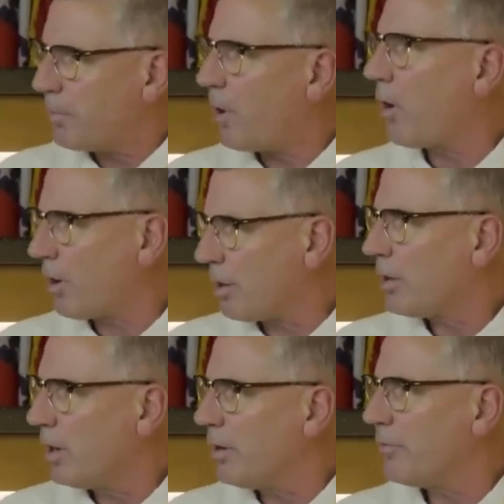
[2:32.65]
part
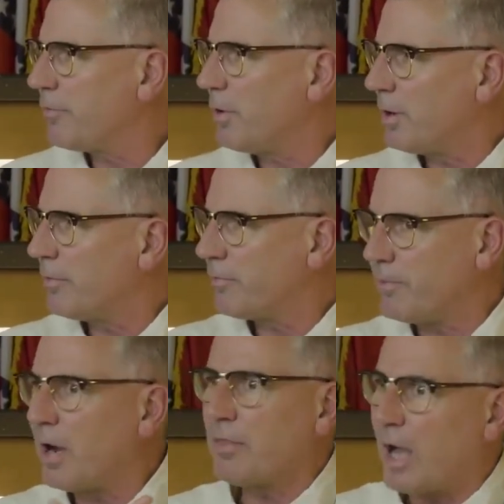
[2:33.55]
of
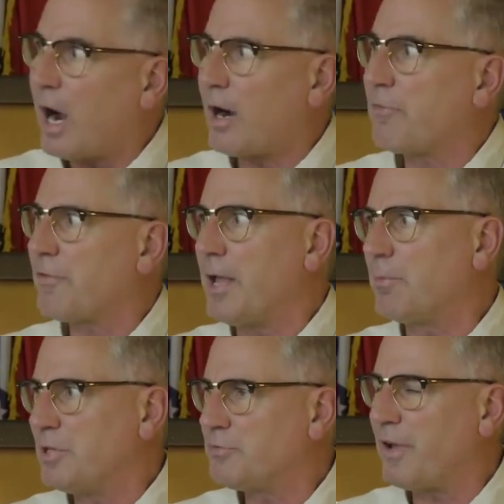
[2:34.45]
our
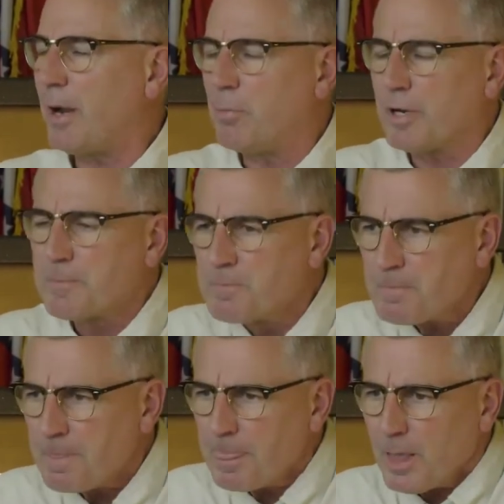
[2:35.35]
family's fabric.
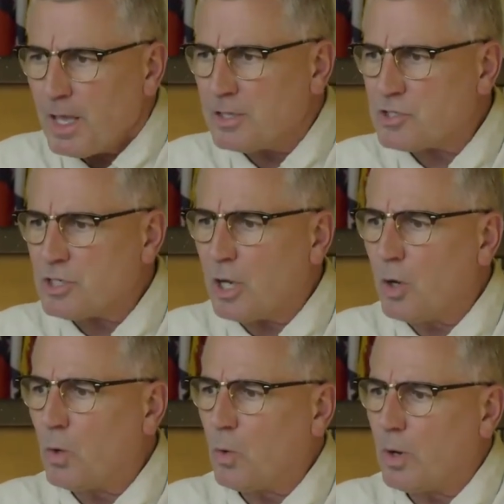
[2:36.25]
And
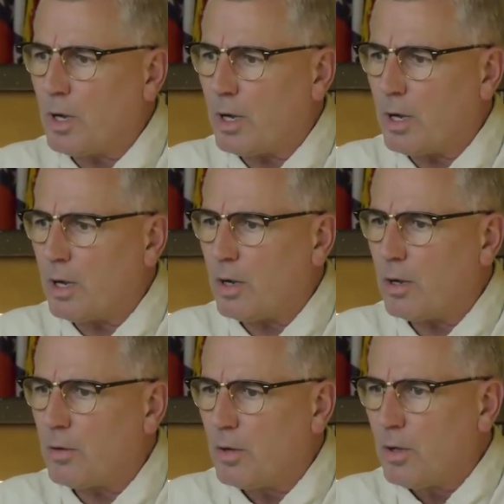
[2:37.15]

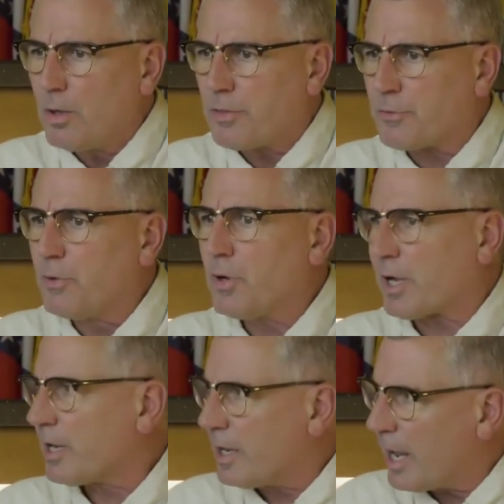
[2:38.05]
so through a
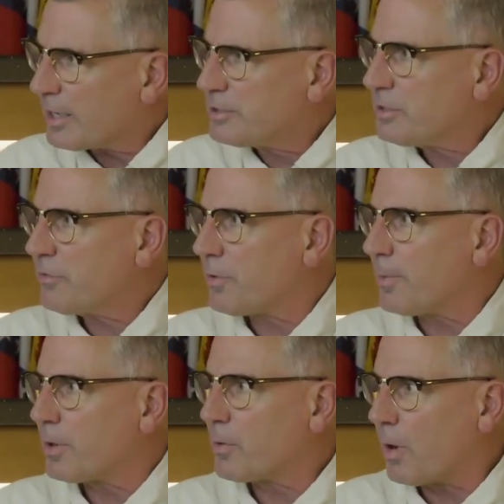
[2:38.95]
connection from
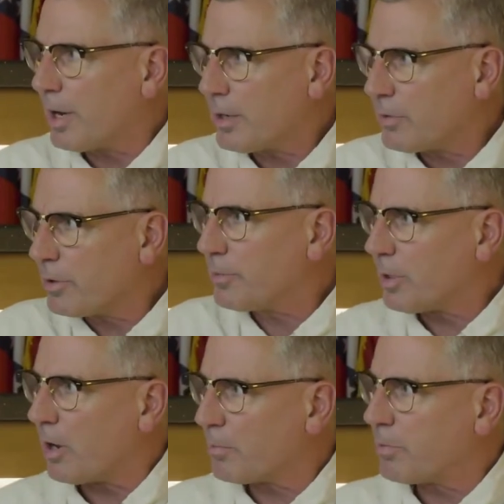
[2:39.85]
a great group
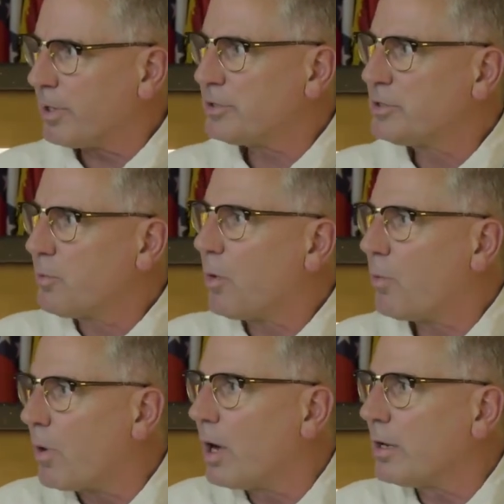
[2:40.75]
called Bridge to
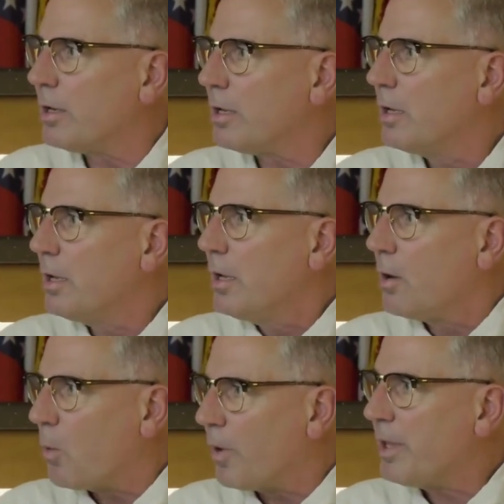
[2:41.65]
Rwanda,
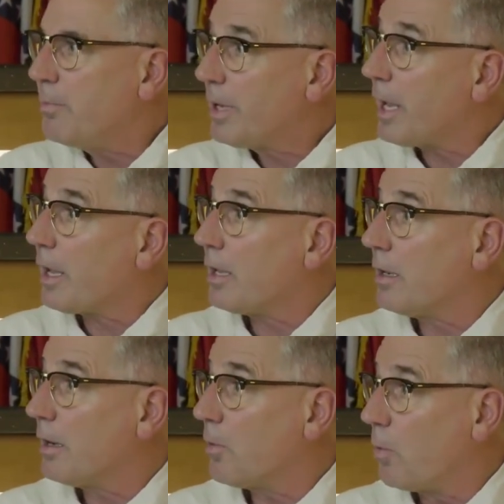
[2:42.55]
we
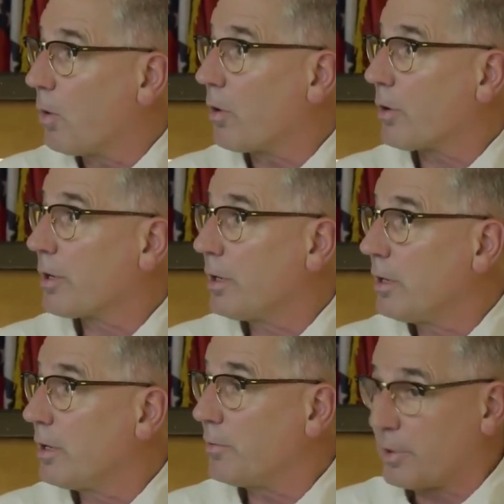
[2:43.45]
began a work.
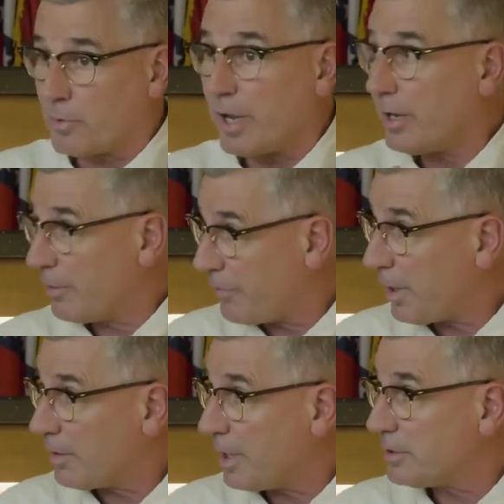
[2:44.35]
We created a
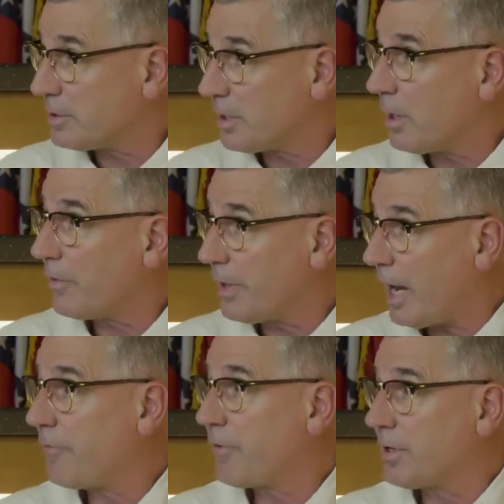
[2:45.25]
foundation called the
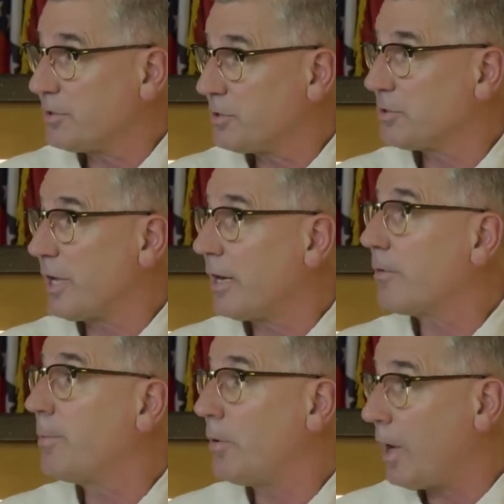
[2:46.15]
African
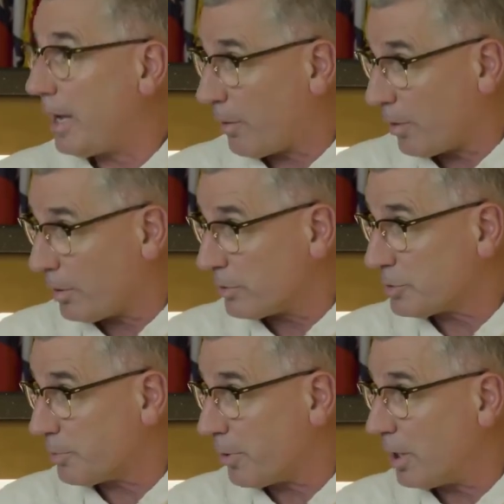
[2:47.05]
Sustainable
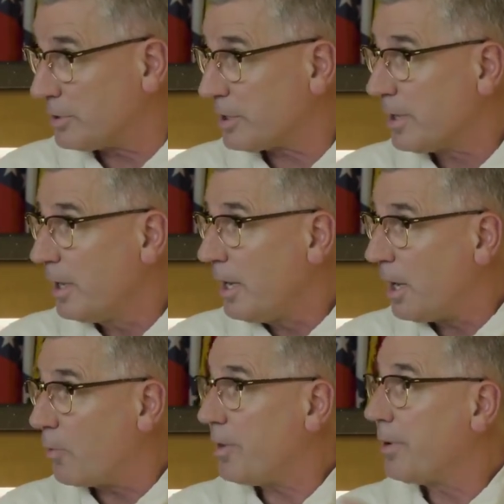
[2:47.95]
Agriculture Project,
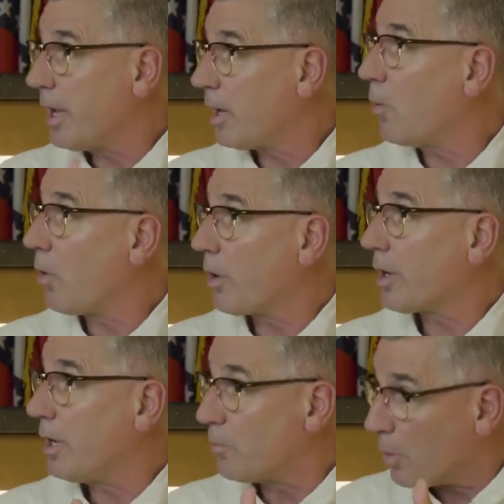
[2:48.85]
and we began a work
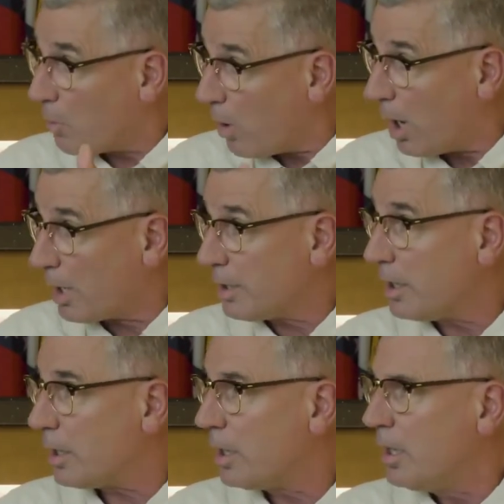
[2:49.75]
in
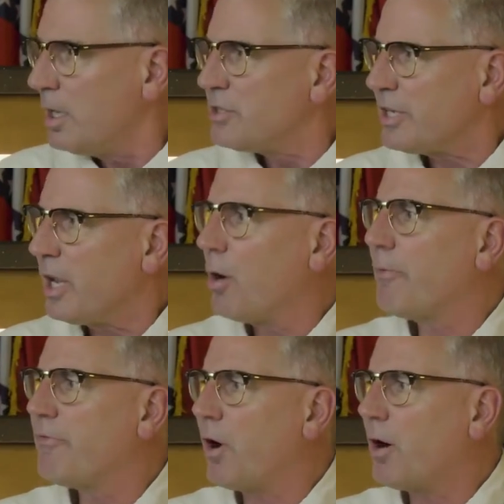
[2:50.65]
Rwanda to
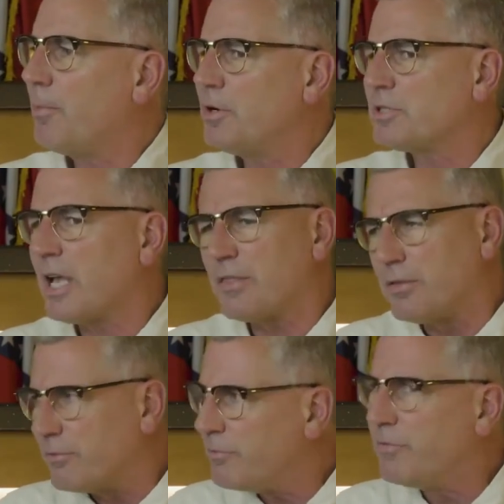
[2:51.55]
help farmers at
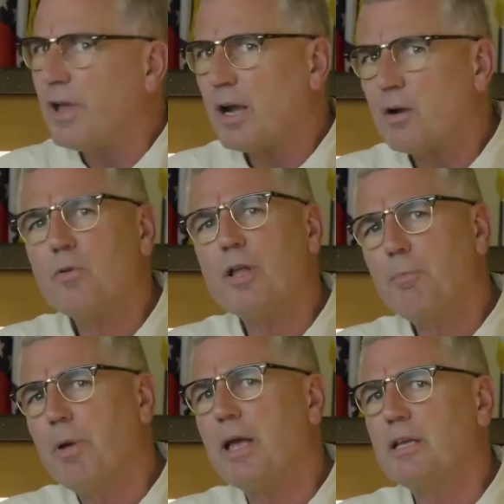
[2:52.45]
the very
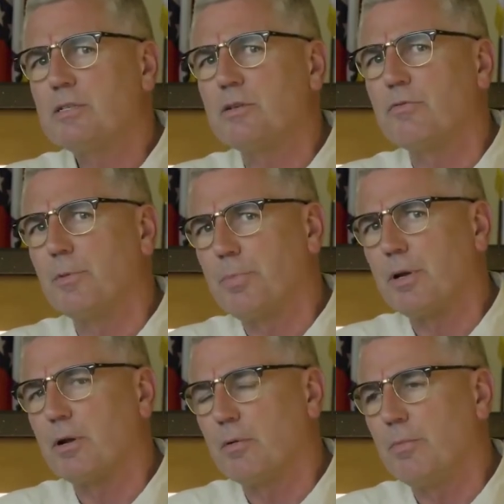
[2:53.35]
base of the
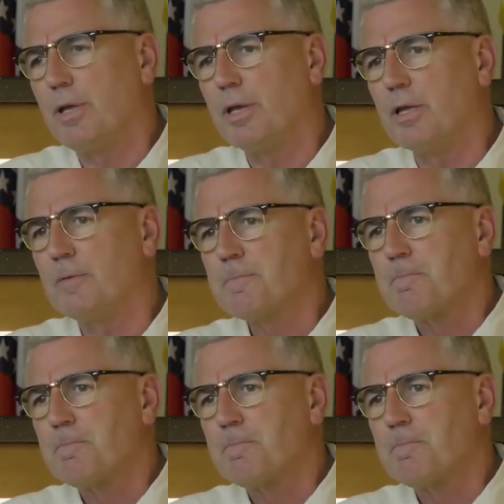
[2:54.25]
pyramid